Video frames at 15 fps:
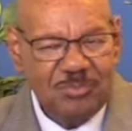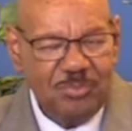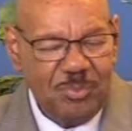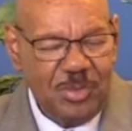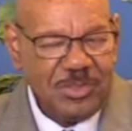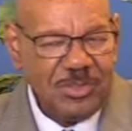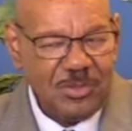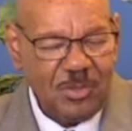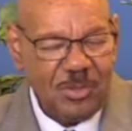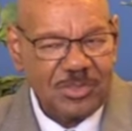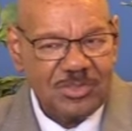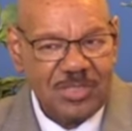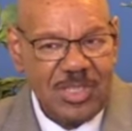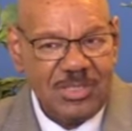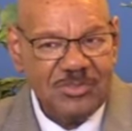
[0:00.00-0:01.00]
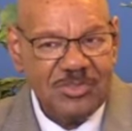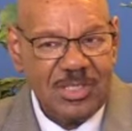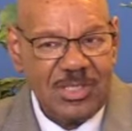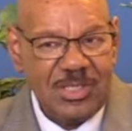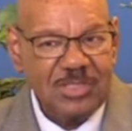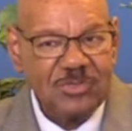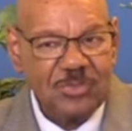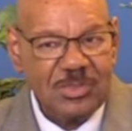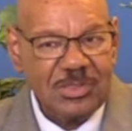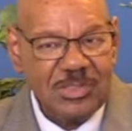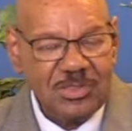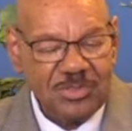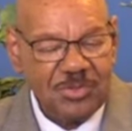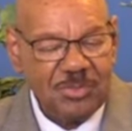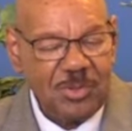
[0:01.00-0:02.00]
putting an organization against
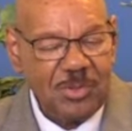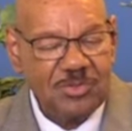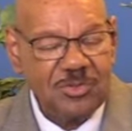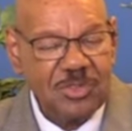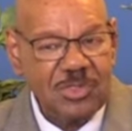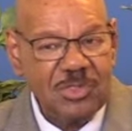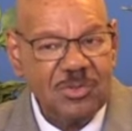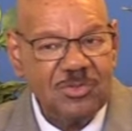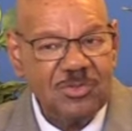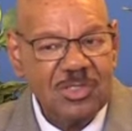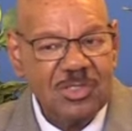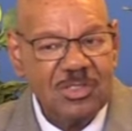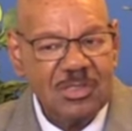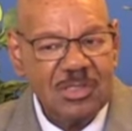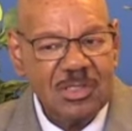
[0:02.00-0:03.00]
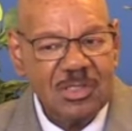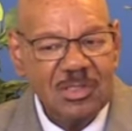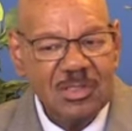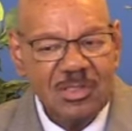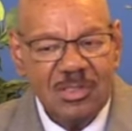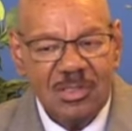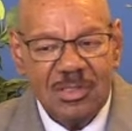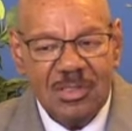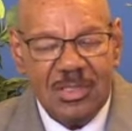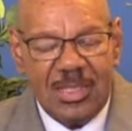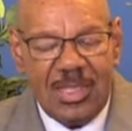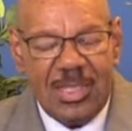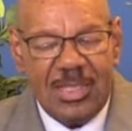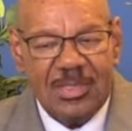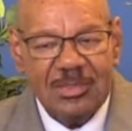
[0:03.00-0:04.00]
religious persecution
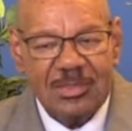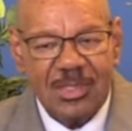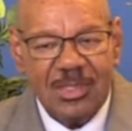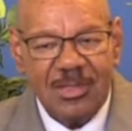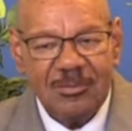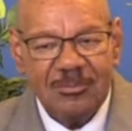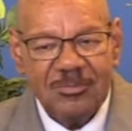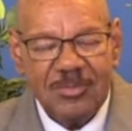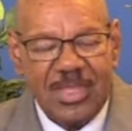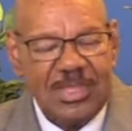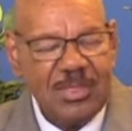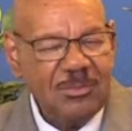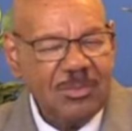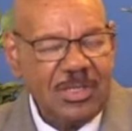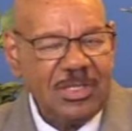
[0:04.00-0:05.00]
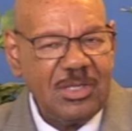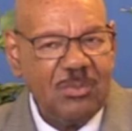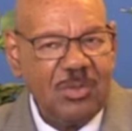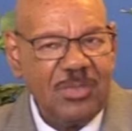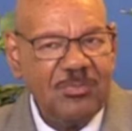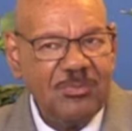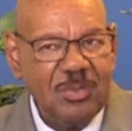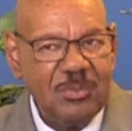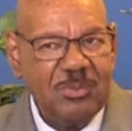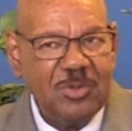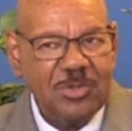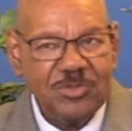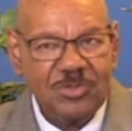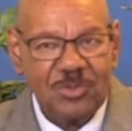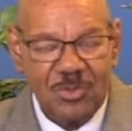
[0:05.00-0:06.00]
and taking money away from
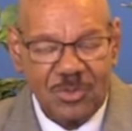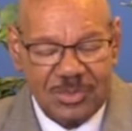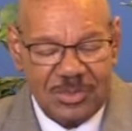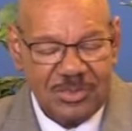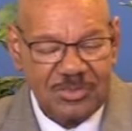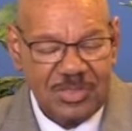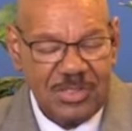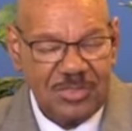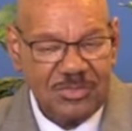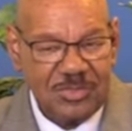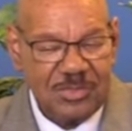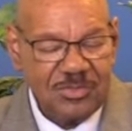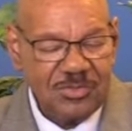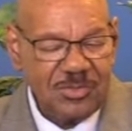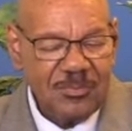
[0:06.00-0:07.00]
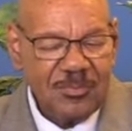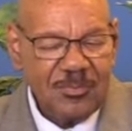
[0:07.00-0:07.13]
abortion organizations,